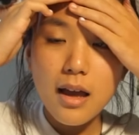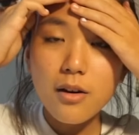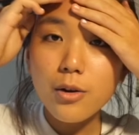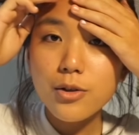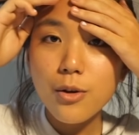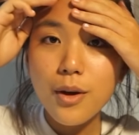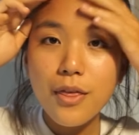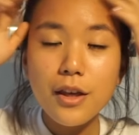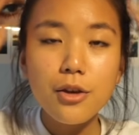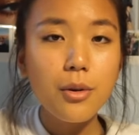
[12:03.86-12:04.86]
And also,
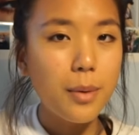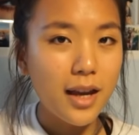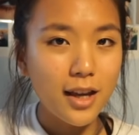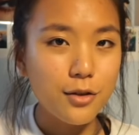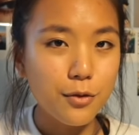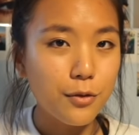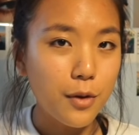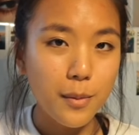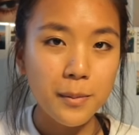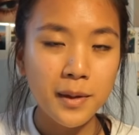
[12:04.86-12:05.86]
thank you to Paige for
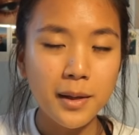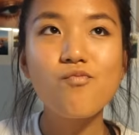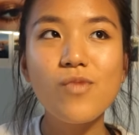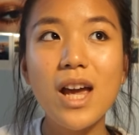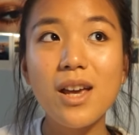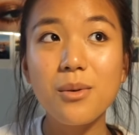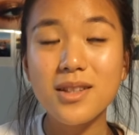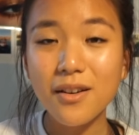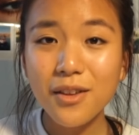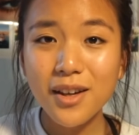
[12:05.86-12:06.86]
filming me. It was
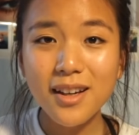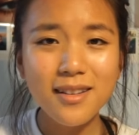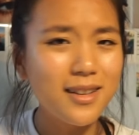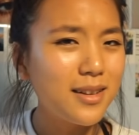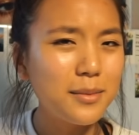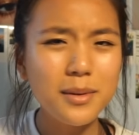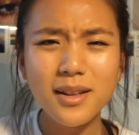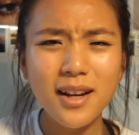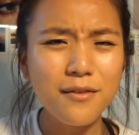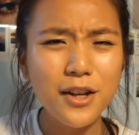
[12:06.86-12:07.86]
definitely um,
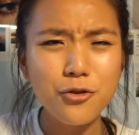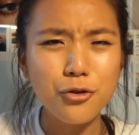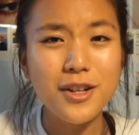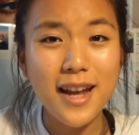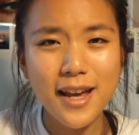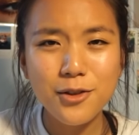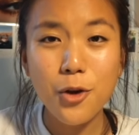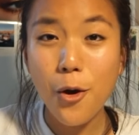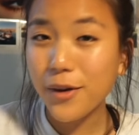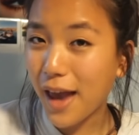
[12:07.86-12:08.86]
an adventure today,
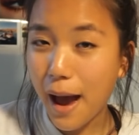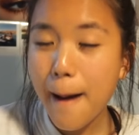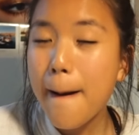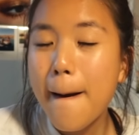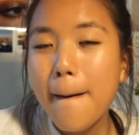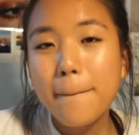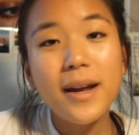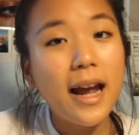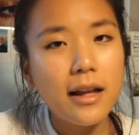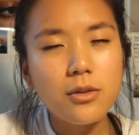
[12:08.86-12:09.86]
so yeah. But
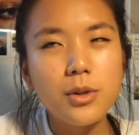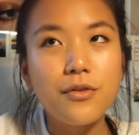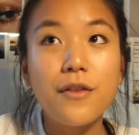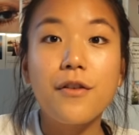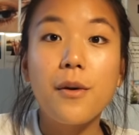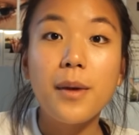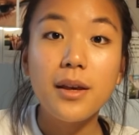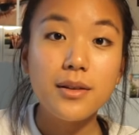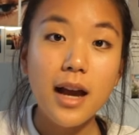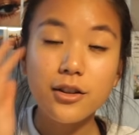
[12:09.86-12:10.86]
I had so much fun filming. It
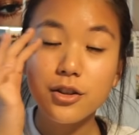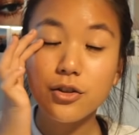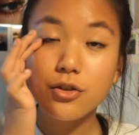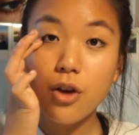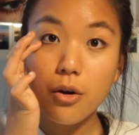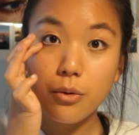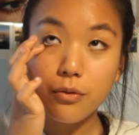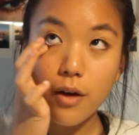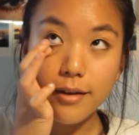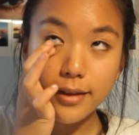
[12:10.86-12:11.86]
was actually so fun,